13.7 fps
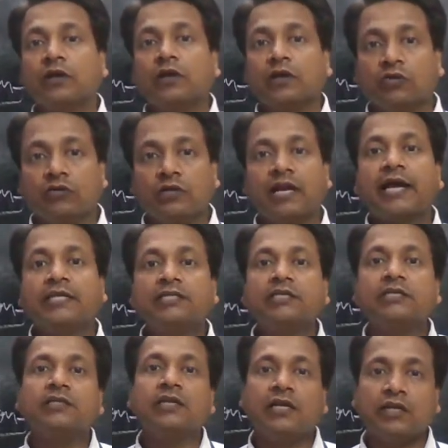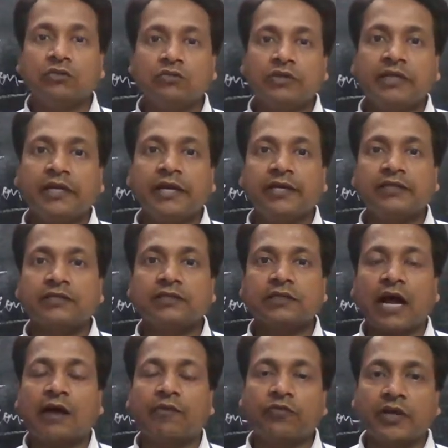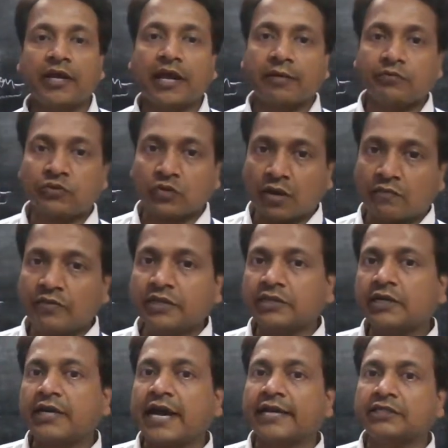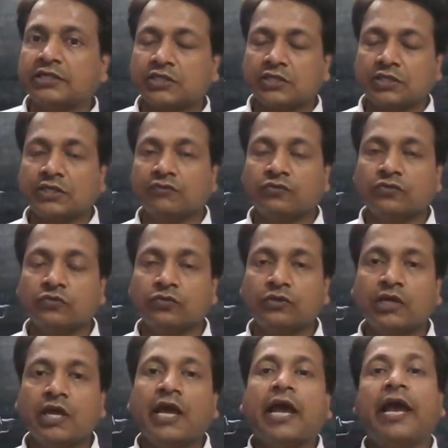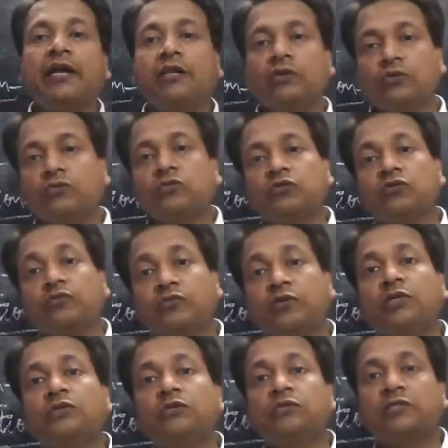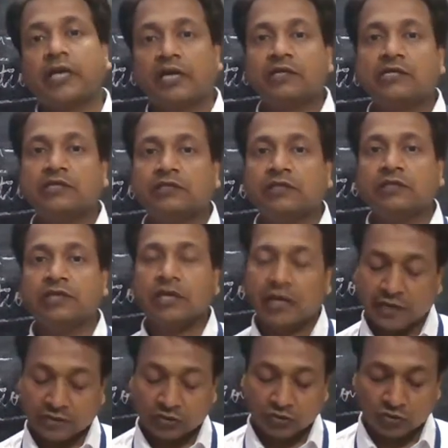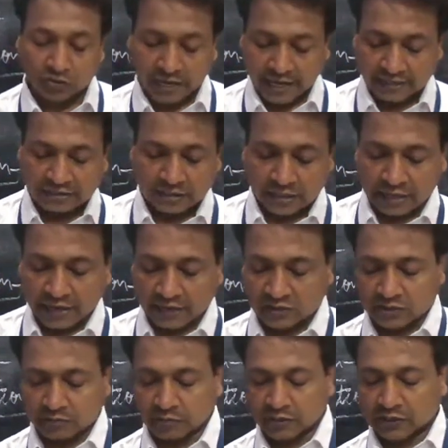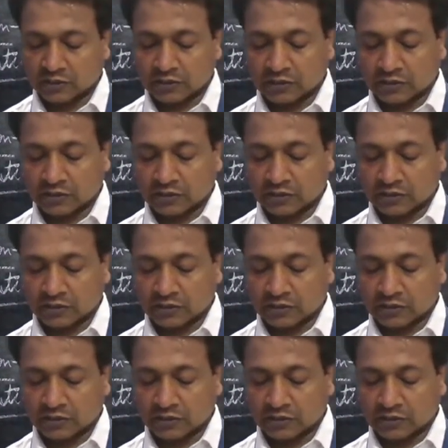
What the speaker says: utilizing the nutrients after absorbing the digested food and used to produce the energy is known as assimilation.